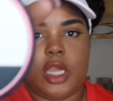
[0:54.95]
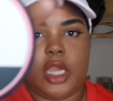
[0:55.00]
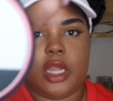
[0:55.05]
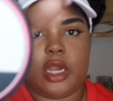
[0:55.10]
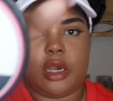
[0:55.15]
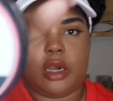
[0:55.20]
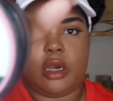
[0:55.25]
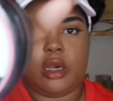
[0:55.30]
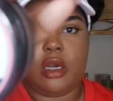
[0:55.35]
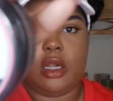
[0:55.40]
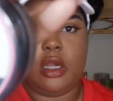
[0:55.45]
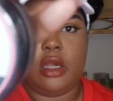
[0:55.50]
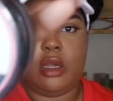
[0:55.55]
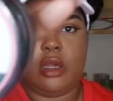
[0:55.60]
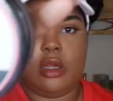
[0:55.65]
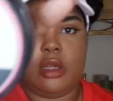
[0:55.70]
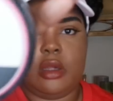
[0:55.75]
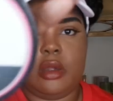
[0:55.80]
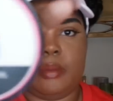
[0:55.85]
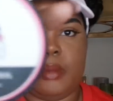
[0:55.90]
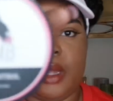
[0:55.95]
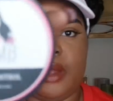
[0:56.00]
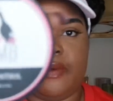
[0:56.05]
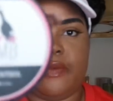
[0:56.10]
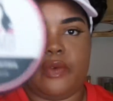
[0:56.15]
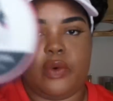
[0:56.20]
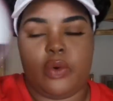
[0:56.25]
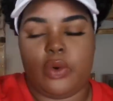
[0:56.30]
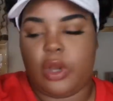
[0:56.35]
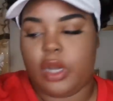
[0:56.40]
hair, my
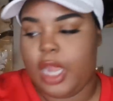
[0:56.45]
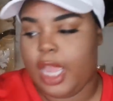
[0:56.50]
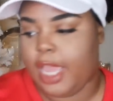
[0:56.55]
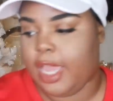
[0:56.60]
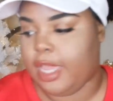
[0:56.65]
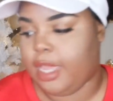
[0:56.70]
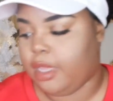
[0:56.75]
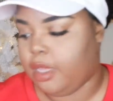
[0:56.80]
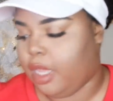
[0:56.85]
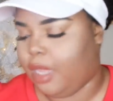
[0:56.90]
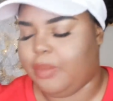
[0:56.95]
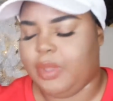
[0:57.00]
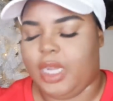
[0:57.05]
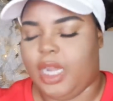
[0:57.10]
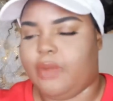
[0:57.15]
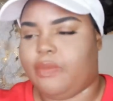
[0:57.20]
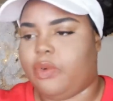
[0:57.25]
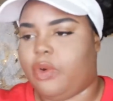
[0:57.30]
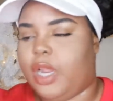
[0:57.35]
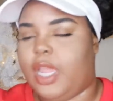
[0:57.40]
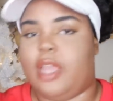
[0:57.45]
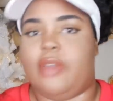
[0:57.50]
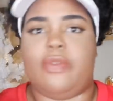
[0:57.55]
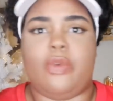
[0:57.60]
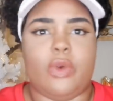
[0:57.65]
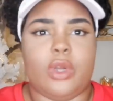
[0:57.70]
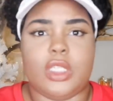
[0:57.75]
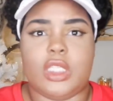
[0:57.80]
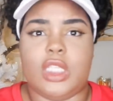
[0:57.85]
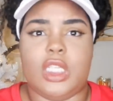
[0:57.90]
4A, I mean not 4A,
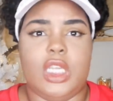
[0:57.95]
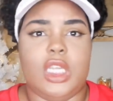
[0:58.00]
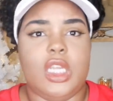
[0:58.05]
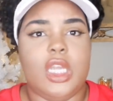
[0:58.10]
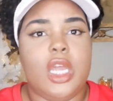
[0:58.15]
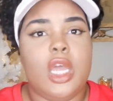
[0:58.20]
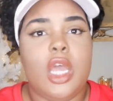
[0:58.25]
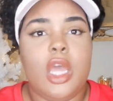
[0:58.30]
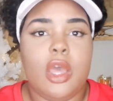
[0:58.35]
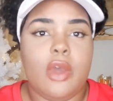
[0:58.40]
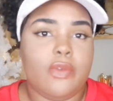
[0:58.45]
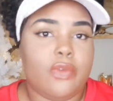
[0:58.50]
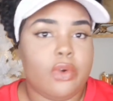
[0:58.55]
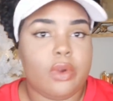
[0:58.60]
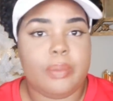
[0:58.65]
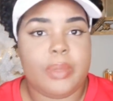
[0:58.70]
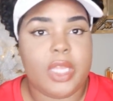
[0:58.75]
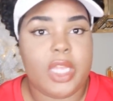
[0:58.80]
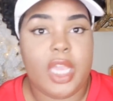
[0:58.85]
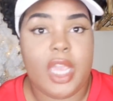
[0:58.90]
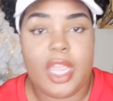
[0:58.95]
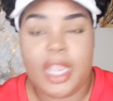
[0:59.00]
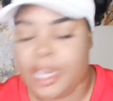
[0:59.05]
4C, 4B